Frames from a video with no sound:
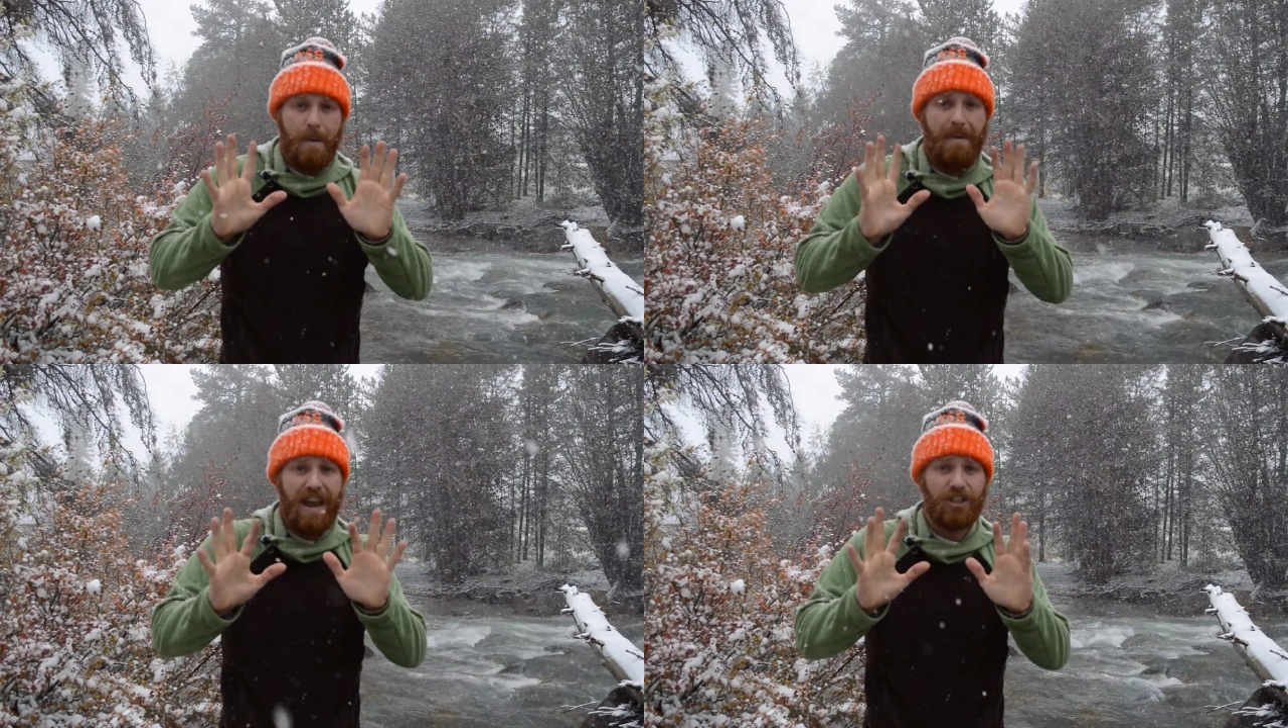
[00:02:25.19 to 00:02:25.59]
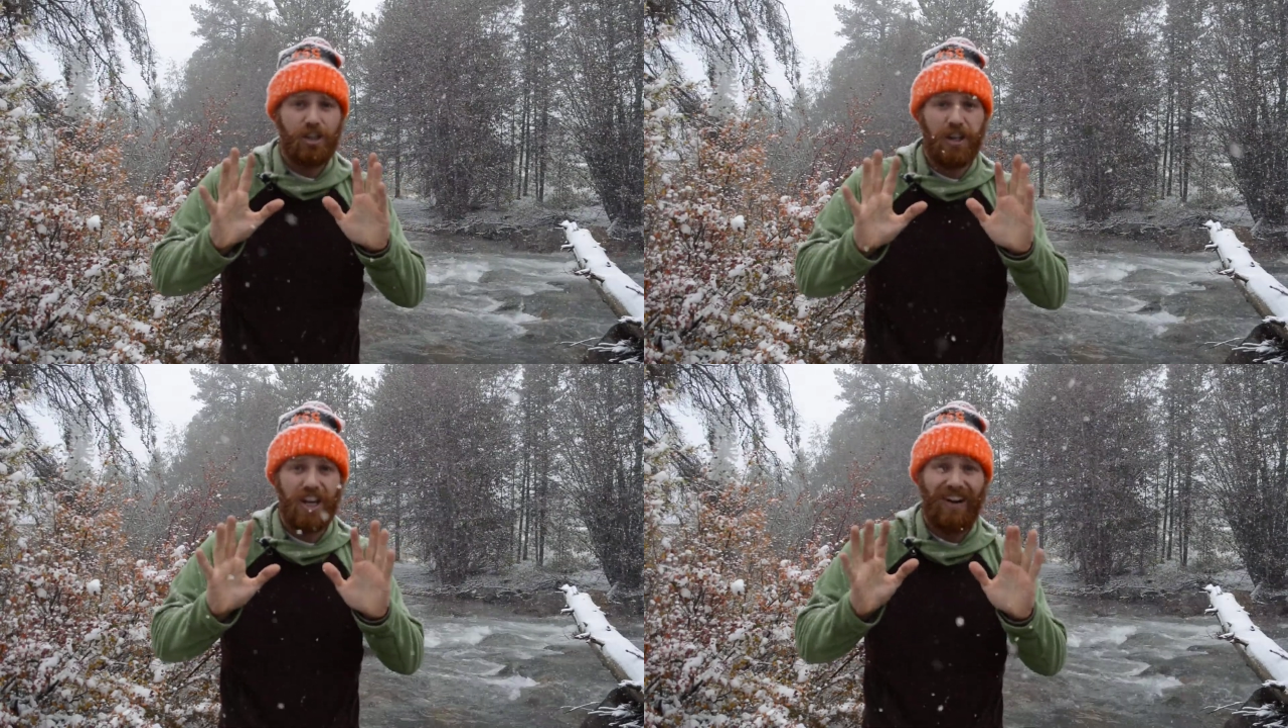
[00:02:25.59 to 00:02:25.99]
Make
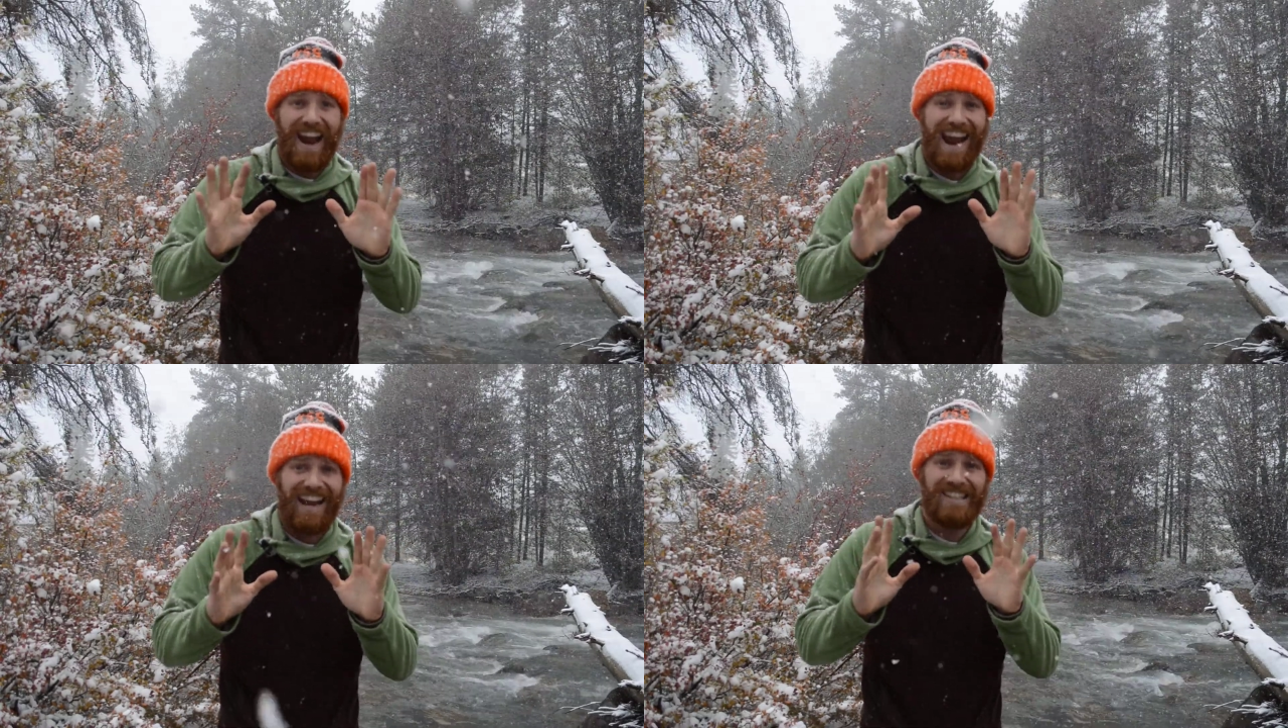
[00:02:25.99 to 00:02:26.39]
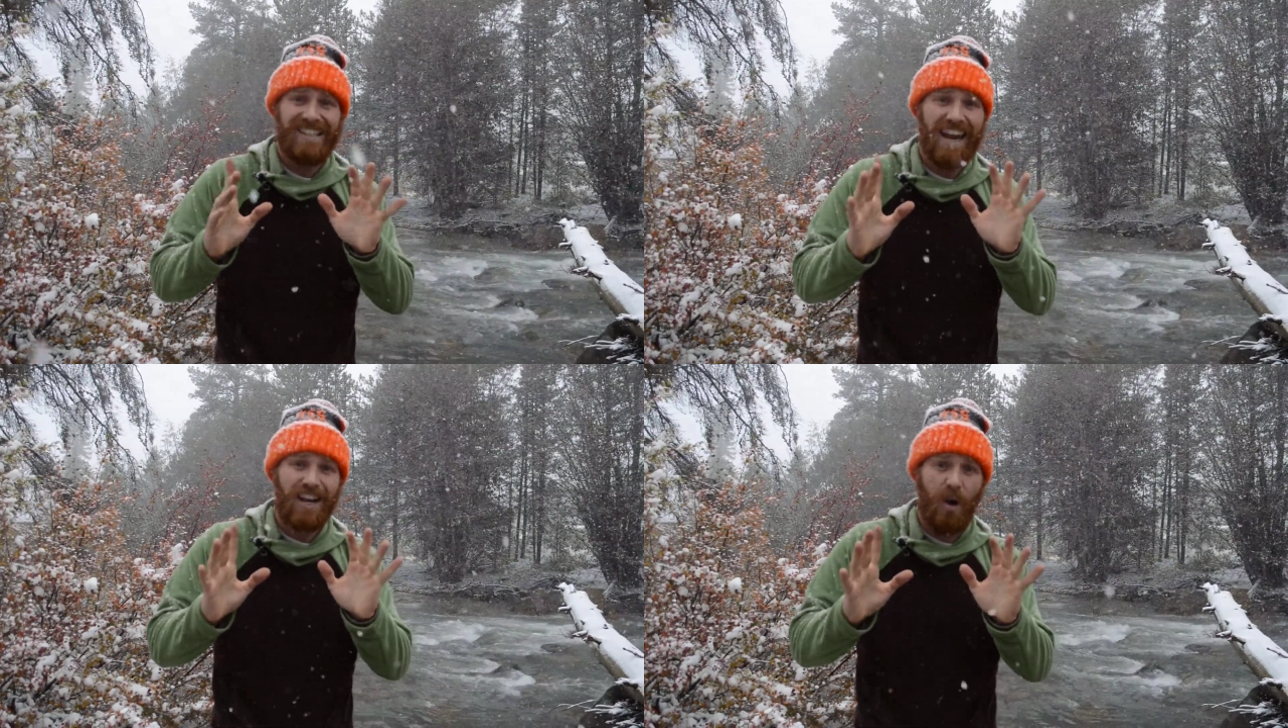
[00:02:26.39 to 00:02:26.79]
sure that your hands
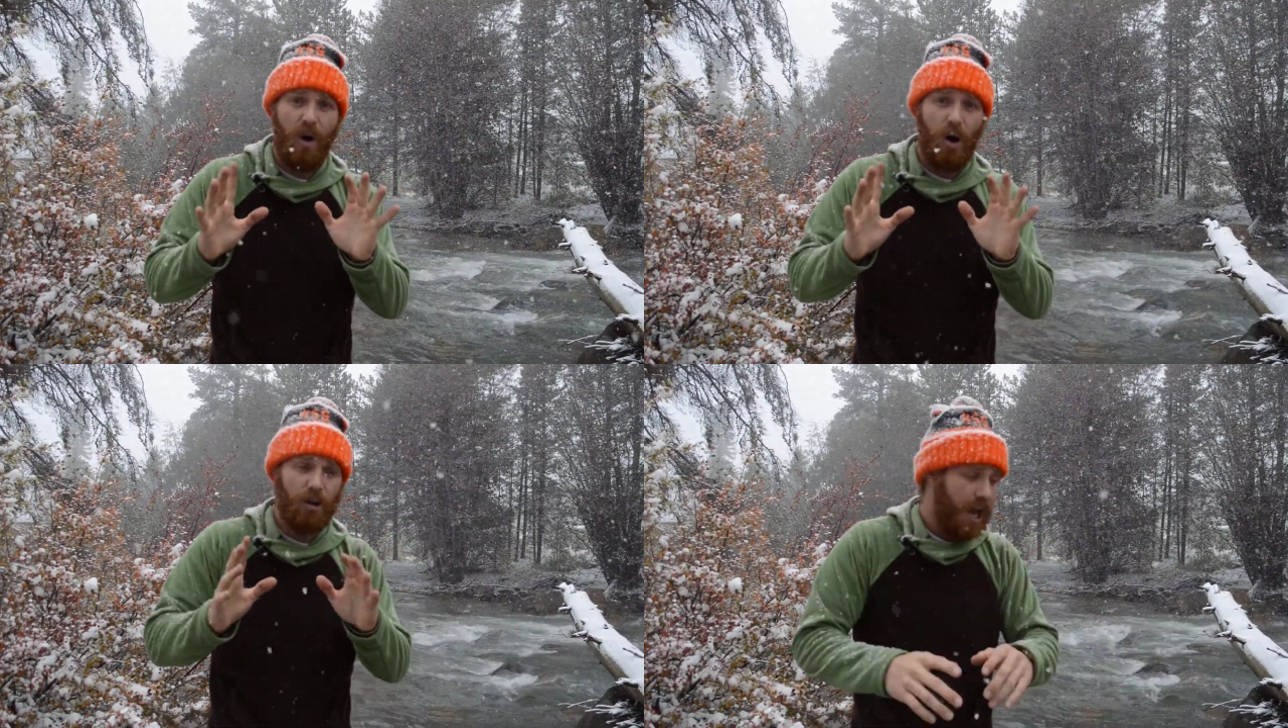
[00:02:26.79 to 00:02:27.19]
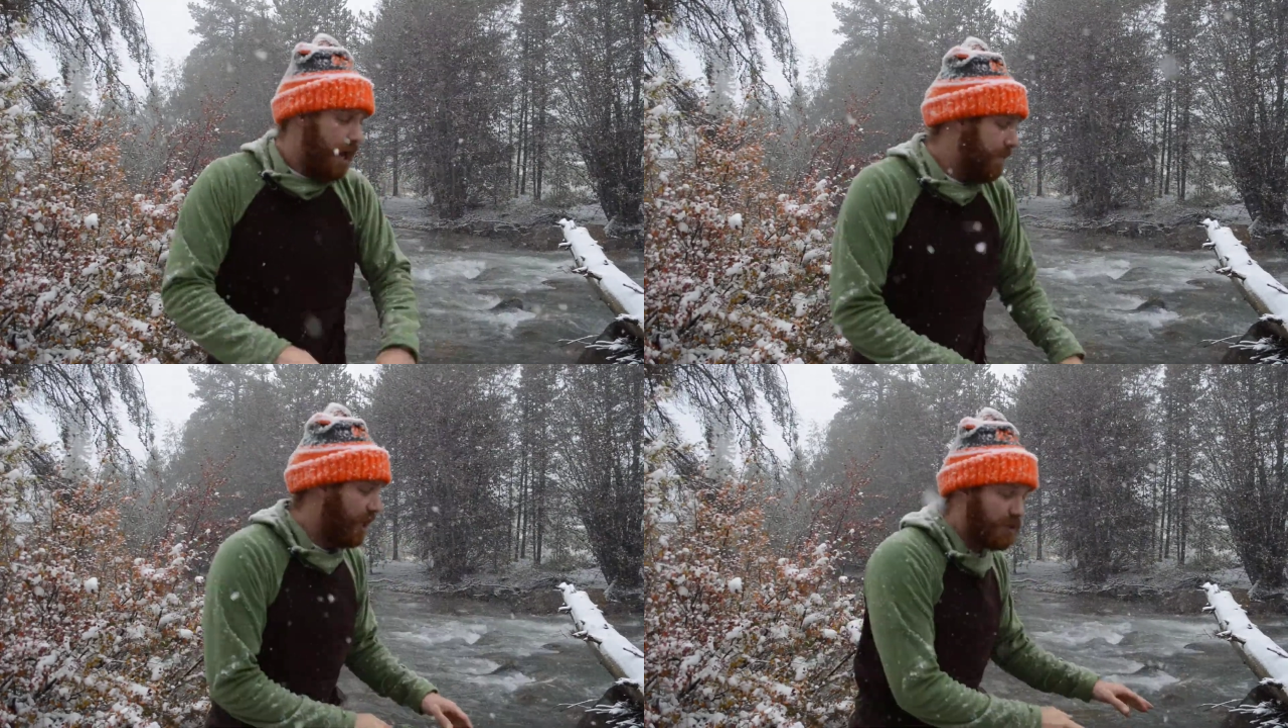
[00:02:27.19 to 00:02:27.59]
stay cold
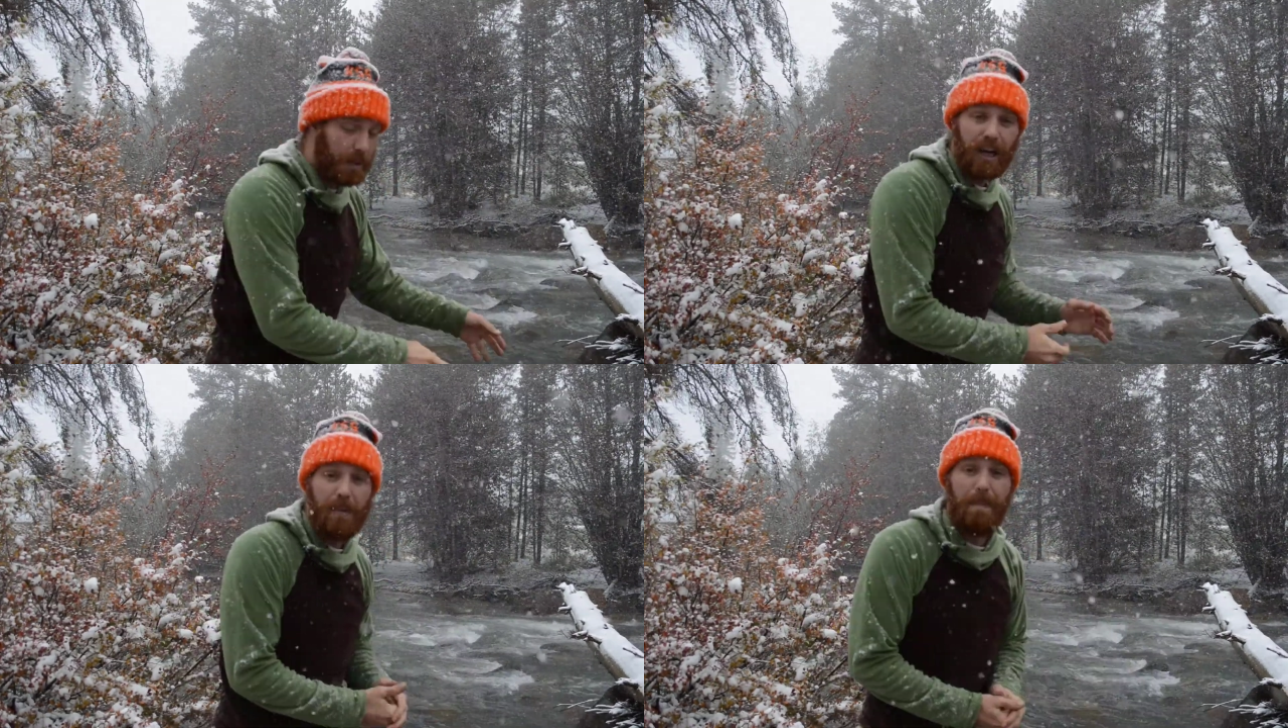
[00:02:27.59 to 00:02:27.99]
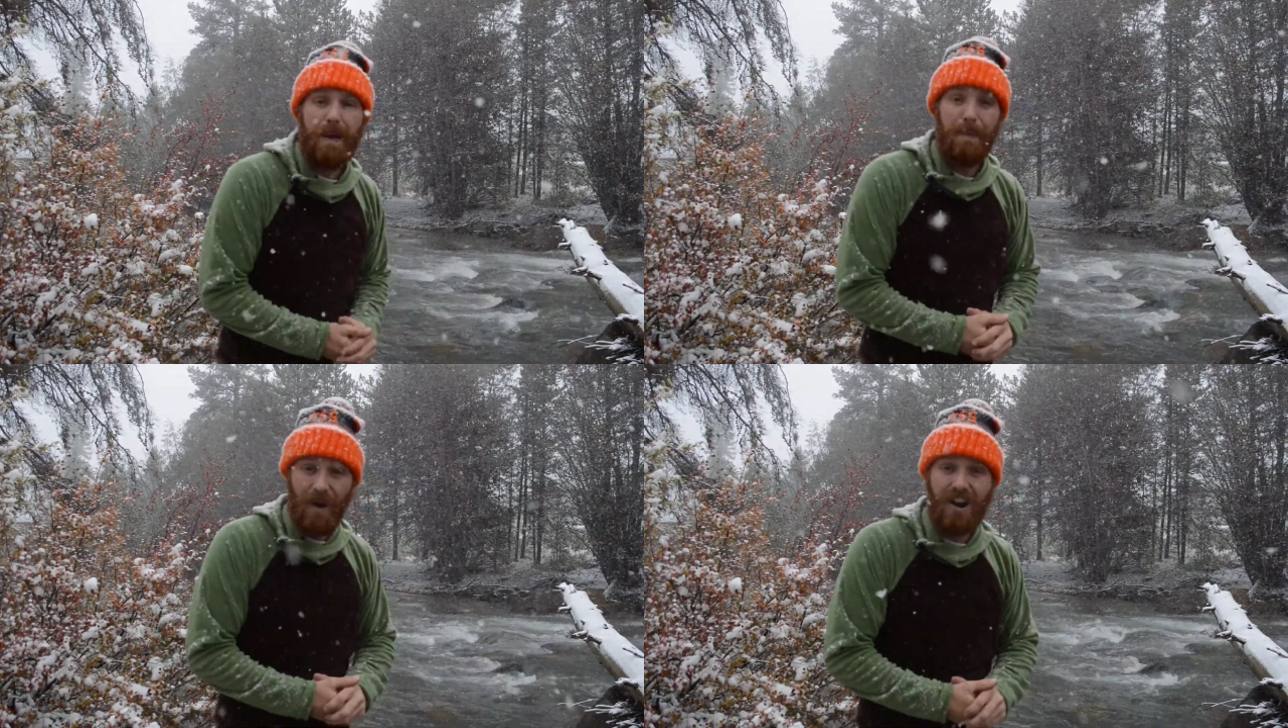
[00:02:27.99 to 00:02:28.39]
because we're going to
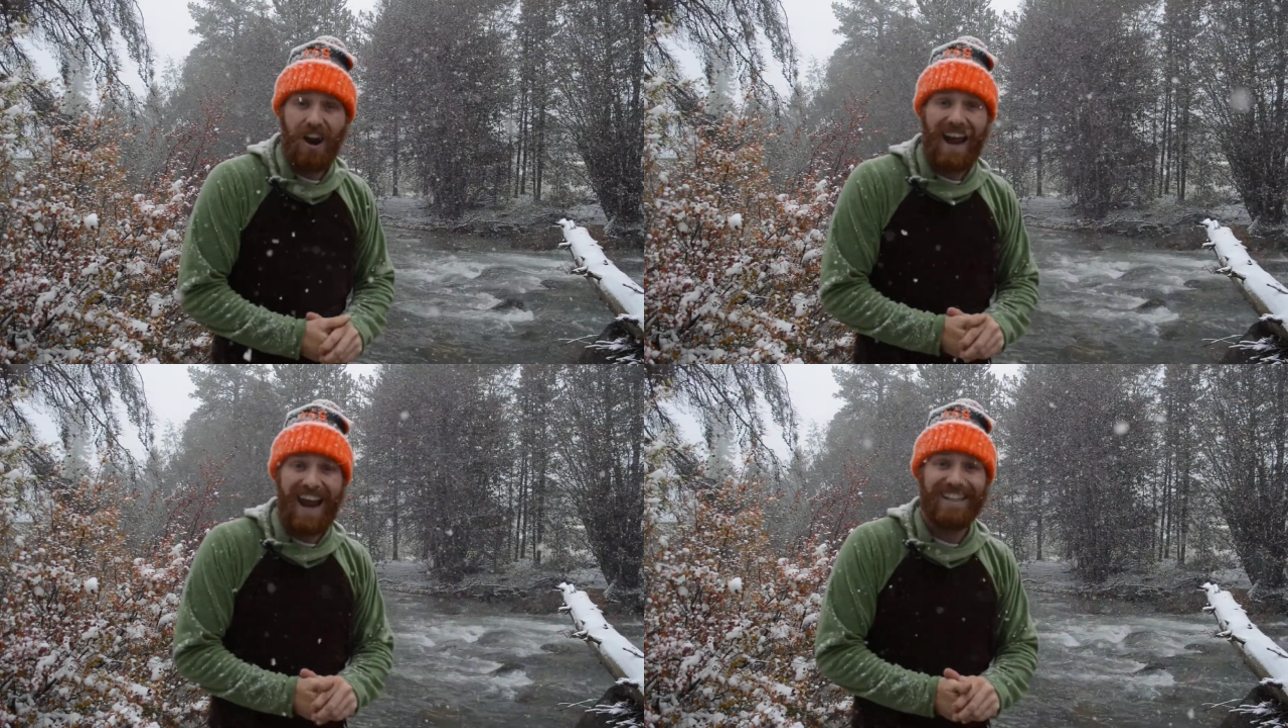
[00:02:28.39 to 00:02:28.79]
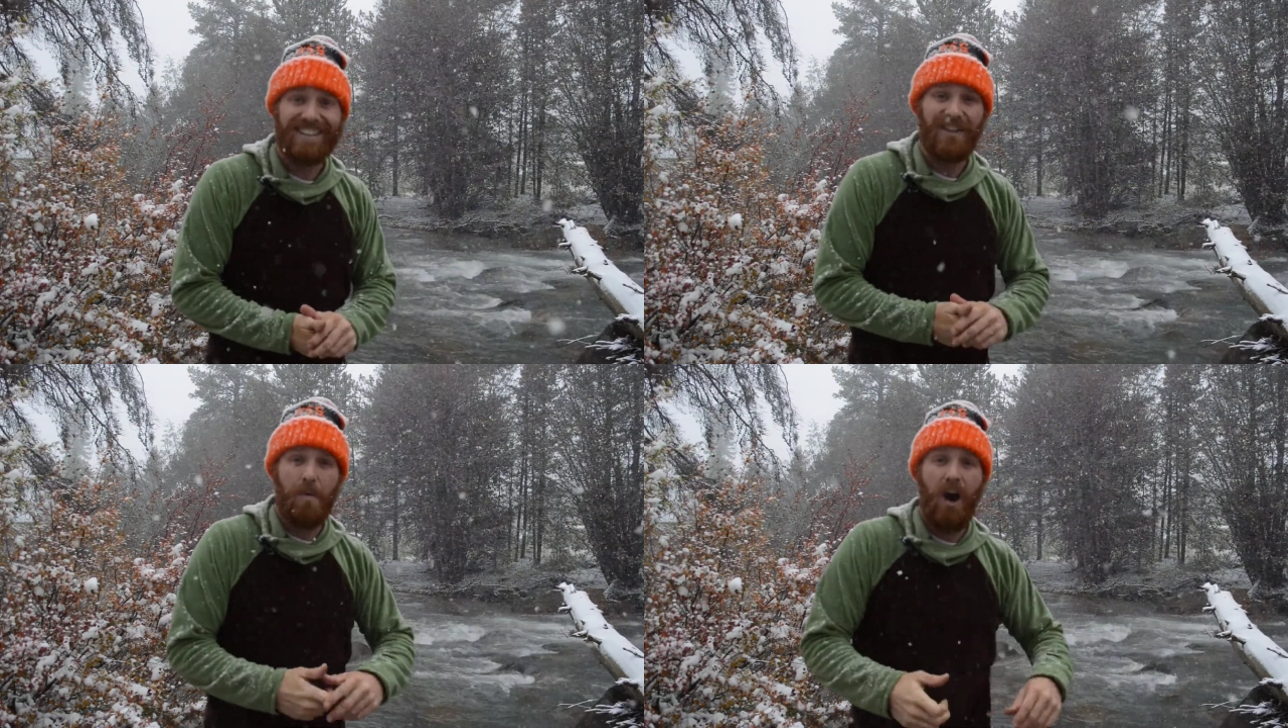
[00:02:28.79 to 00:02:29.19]
be putting our
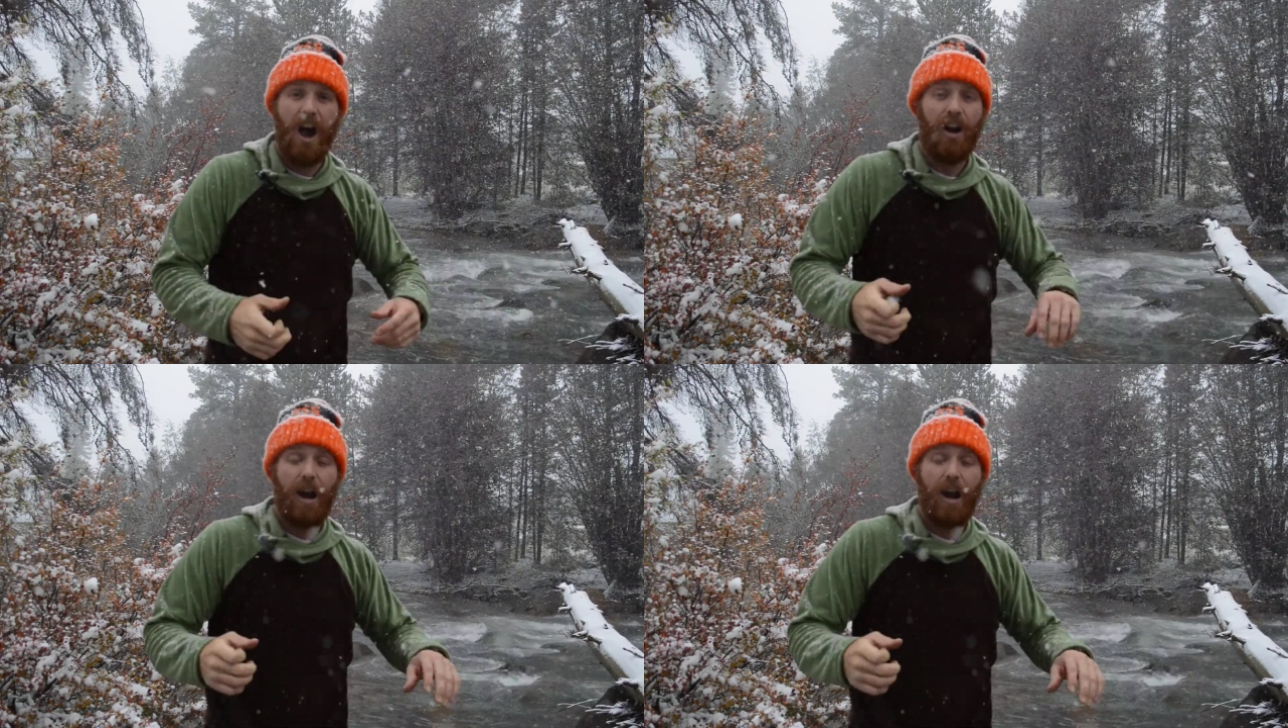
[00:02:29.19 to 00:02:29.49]
hands in the water.